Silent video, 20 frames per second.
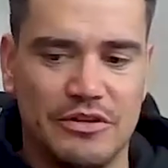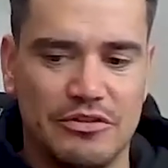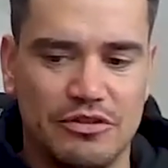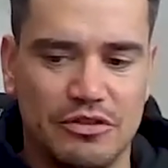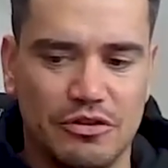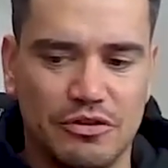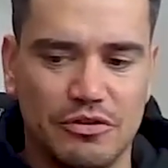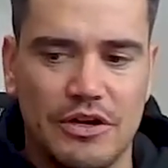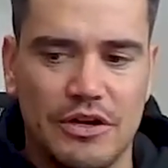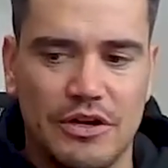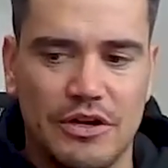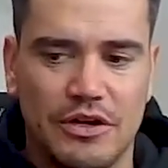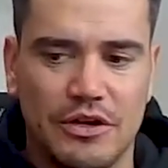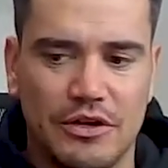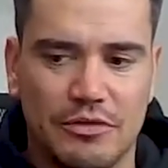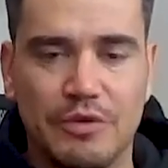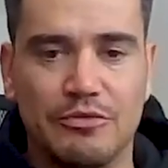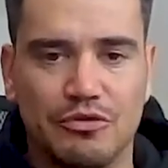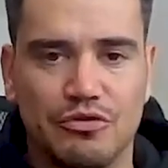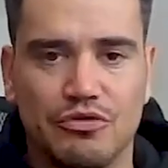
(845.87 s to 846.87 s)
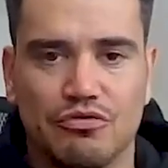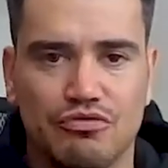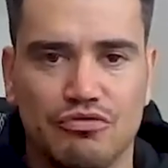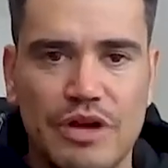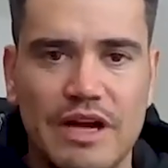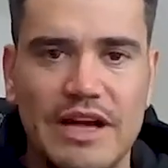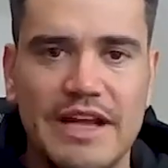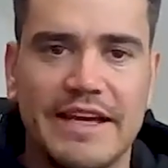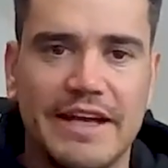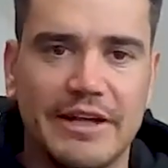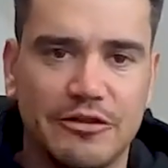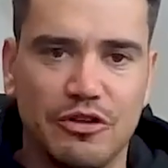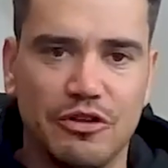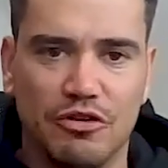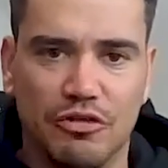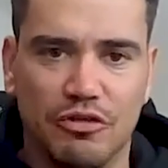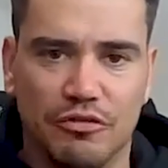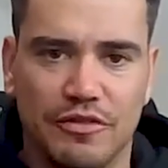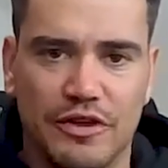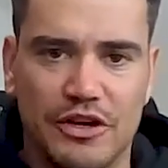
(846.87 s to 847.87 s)
So, you know, to really get the
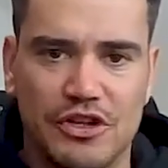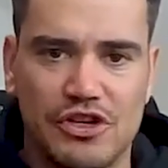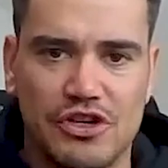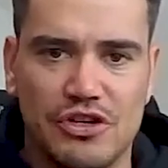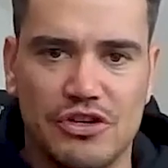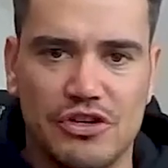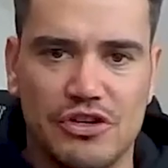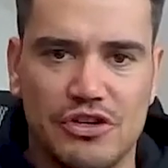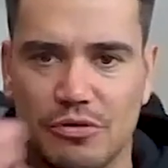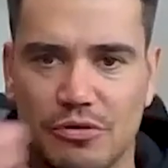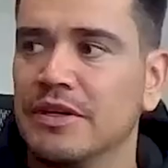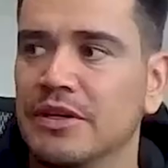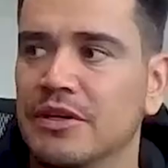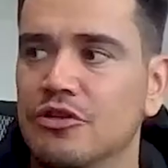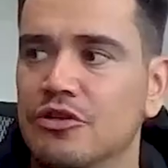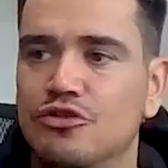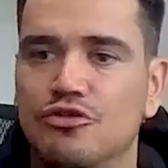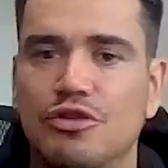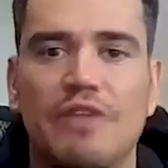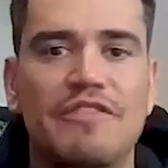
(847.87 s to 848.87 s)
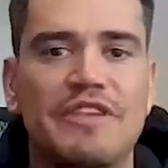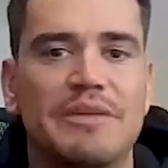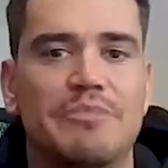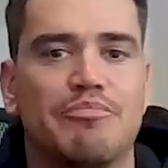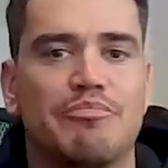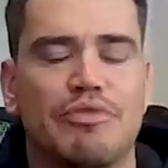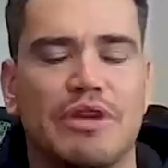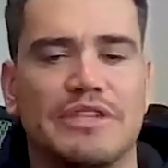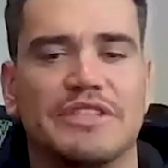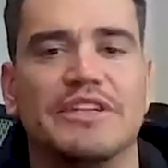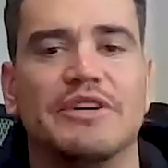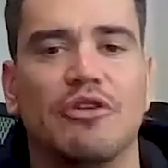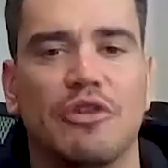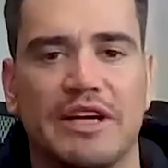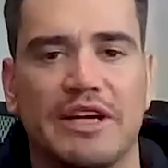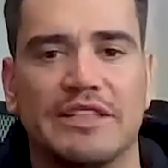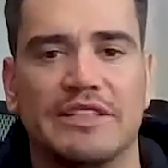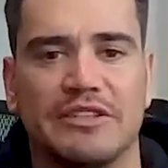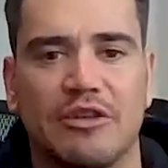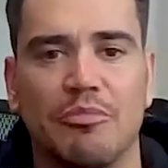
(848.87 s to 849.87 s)
conversion. So, do you have any practical
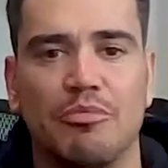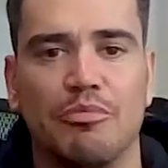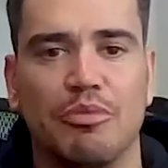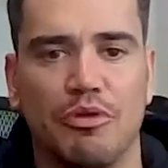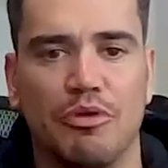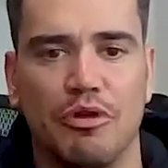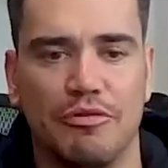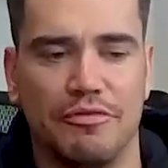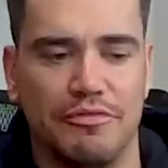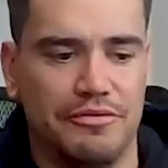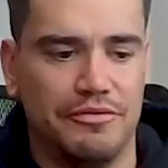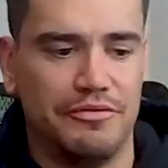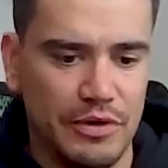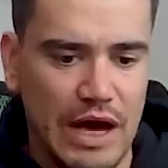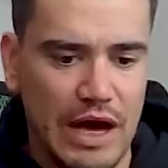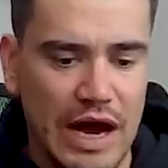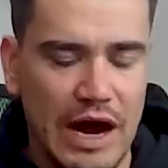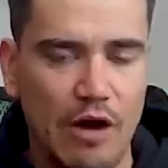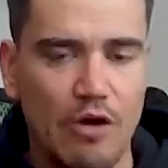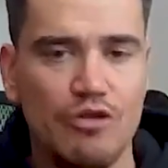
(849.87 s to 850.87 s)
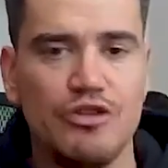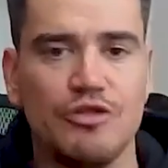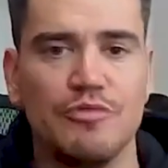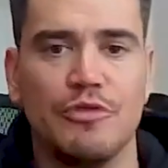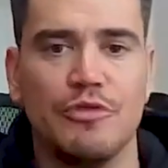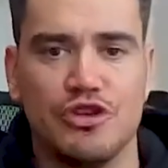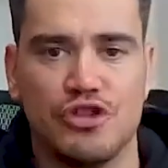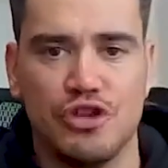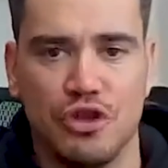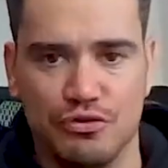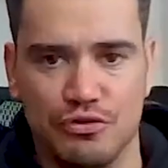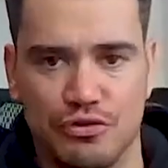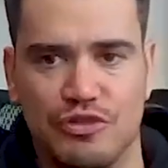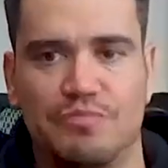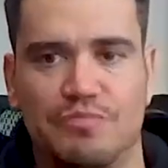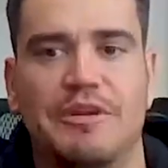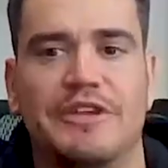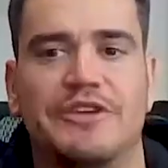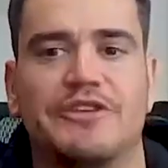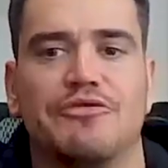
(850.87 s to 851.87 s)
example of how you measure
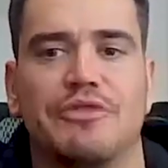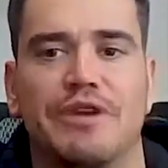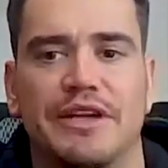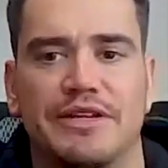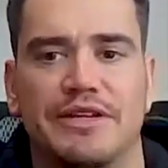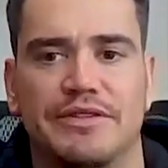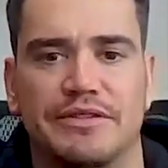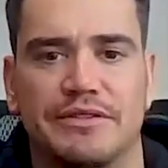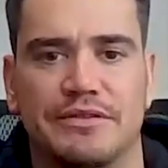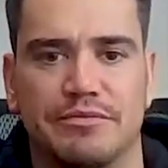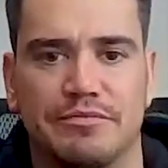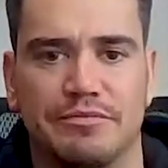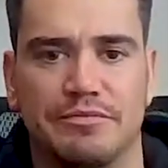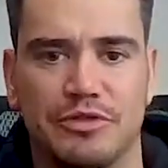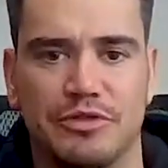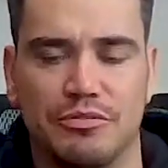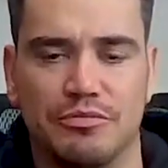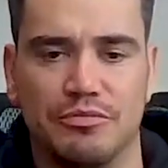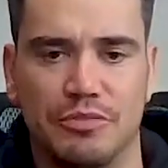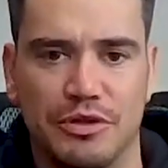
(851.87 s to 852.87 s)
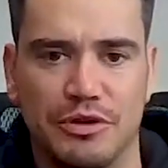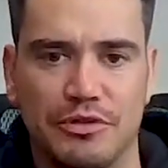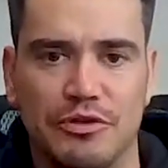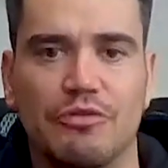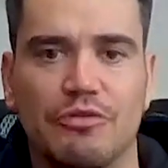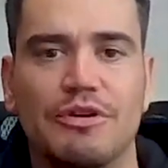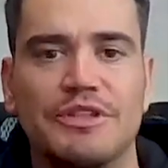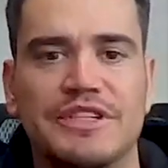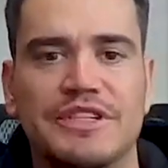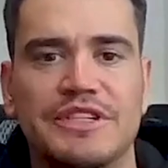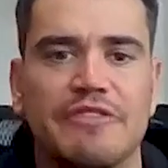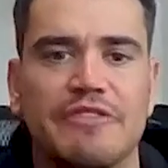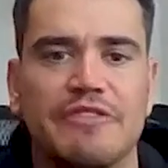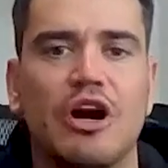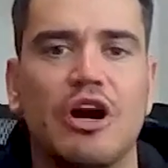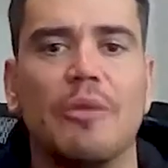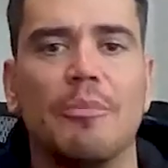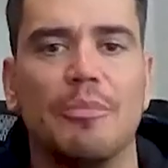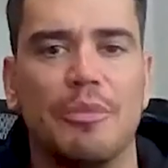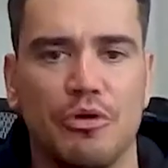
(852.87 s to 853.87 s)
those metrics? So, you already gave a
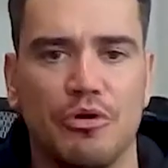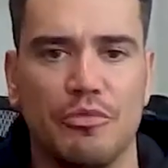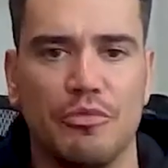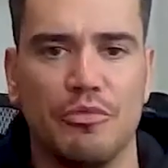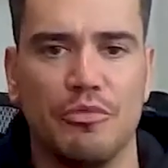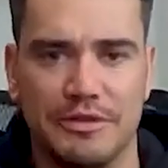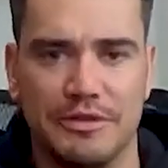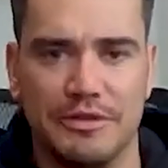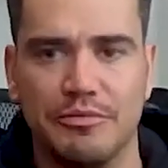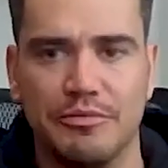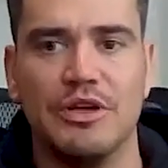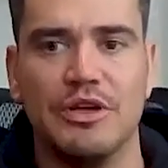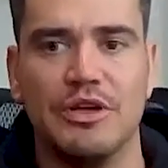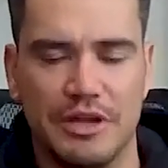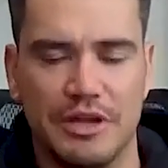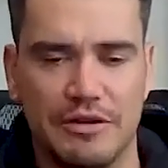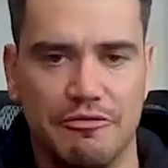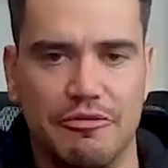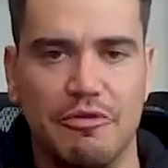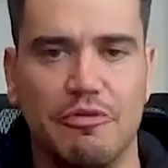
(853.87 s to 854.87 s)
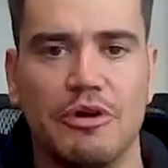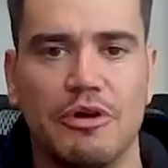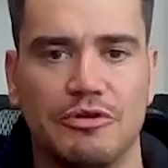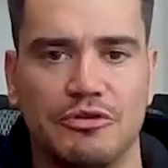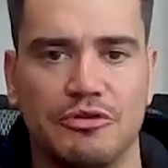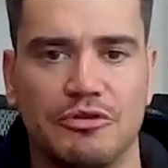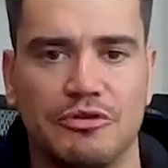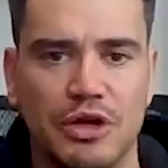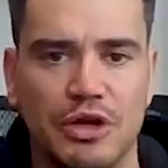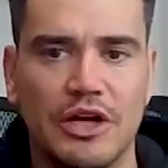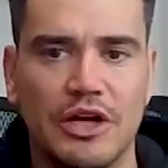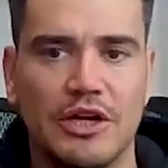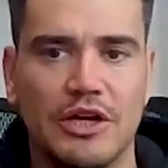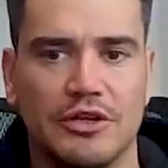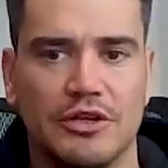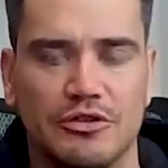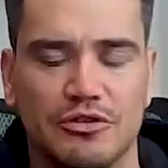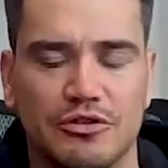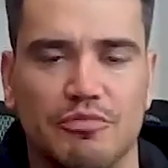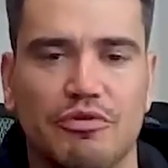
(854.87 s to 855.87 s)
couple, but if we were to
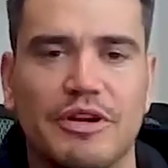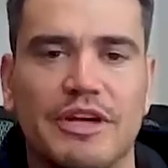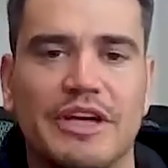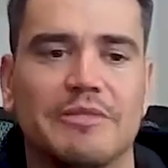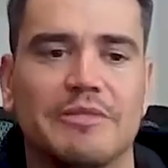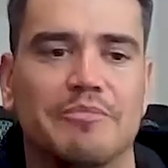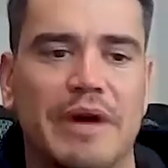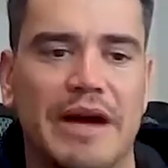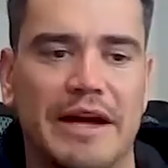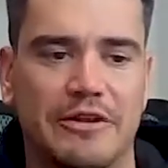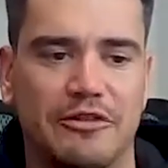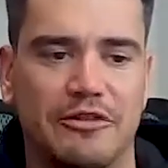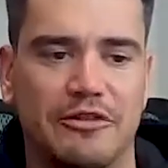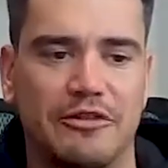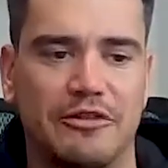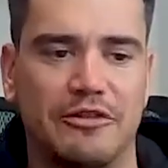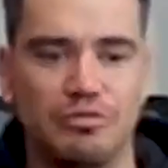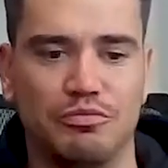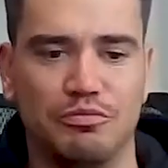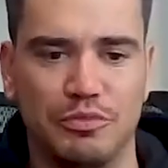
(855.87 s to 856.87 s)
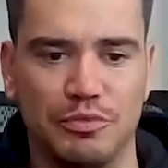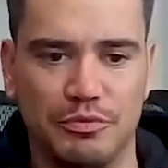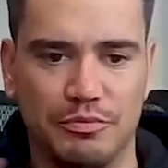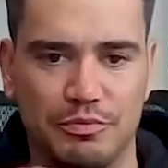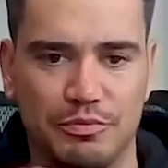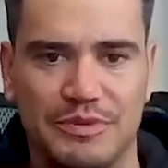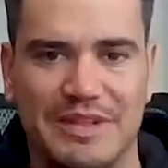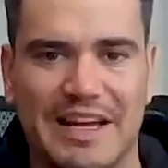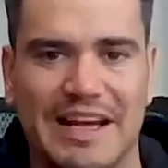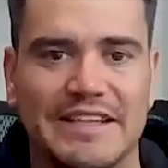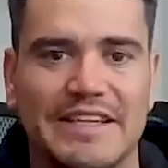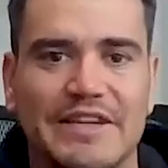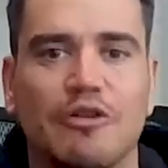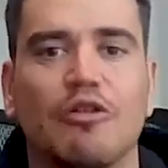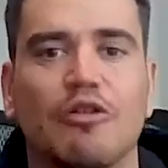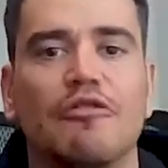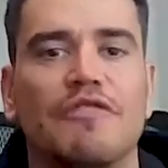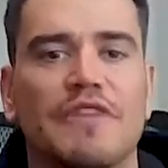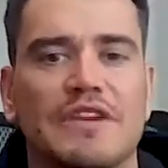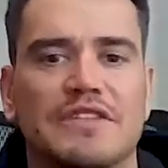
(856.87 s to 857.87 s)
to bring it back to
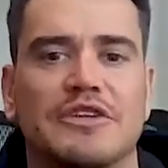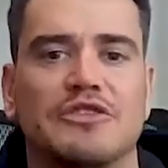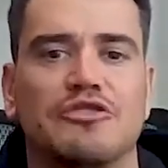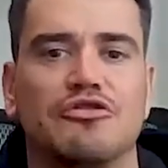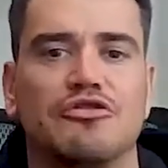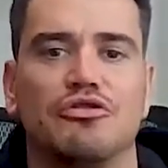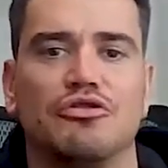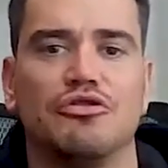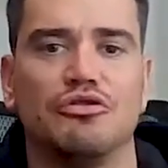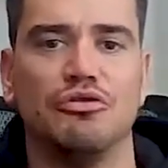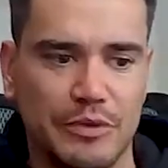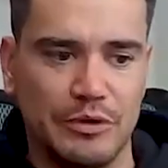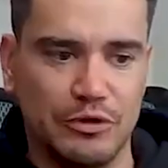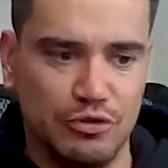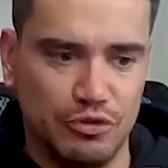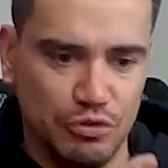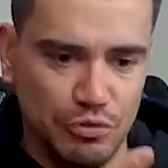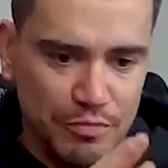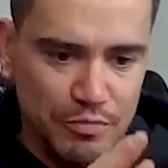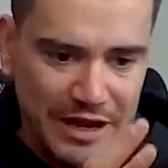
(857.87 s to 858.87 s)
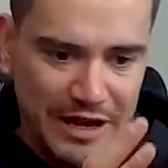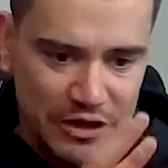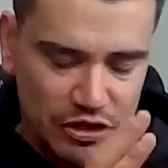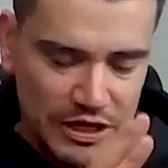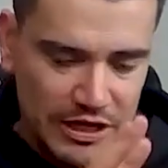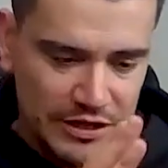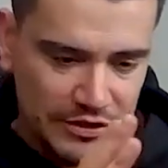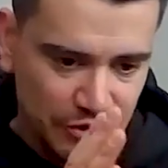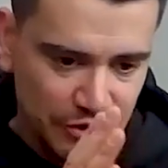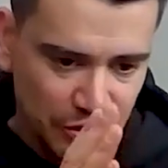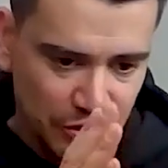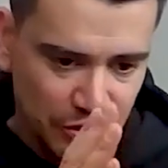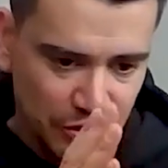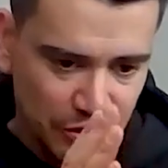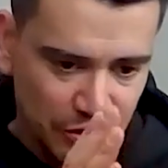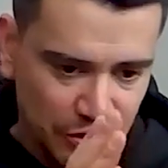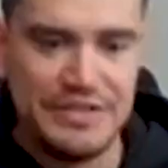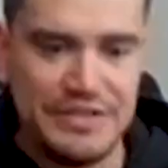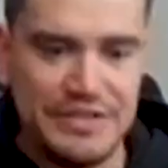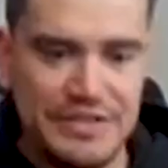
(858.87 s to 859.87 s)
tactical things that you do to make sure that the
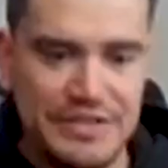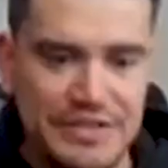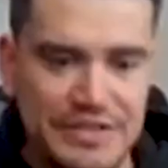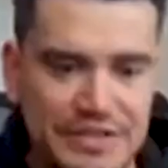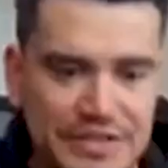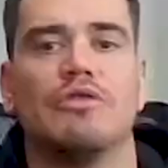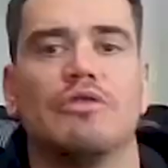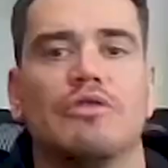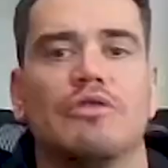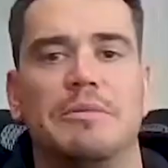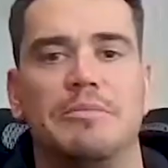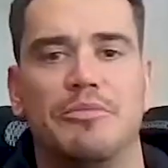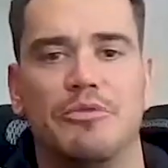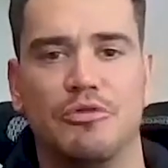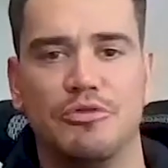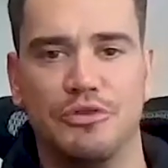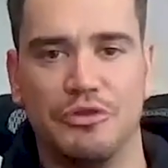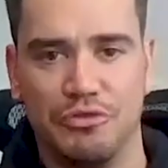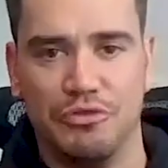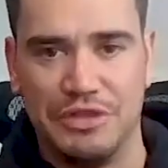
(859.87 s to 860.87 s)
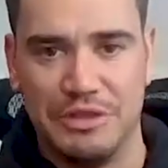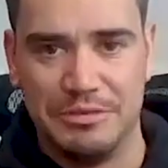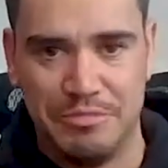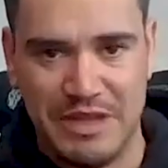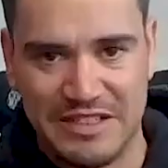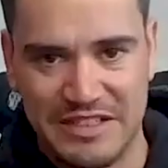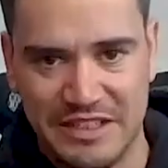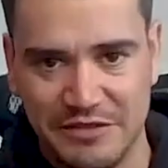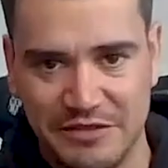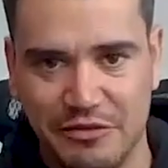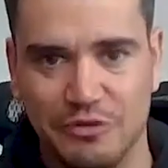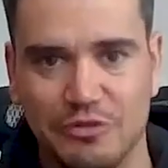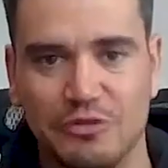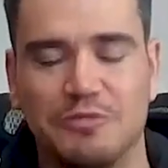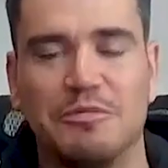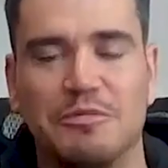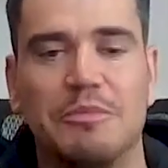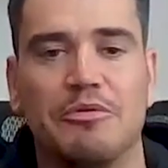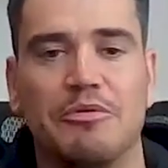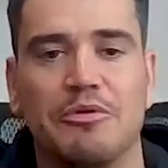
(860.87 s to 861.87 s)
content is delivered to the right people, the content makes sense for those
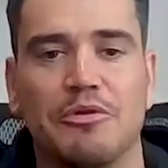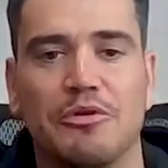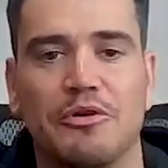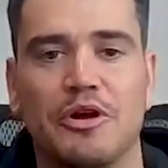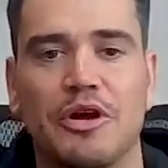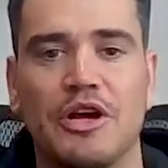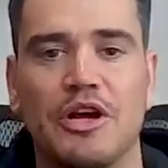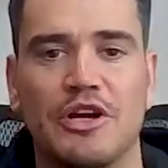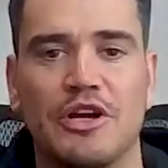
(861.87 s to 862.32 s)
people.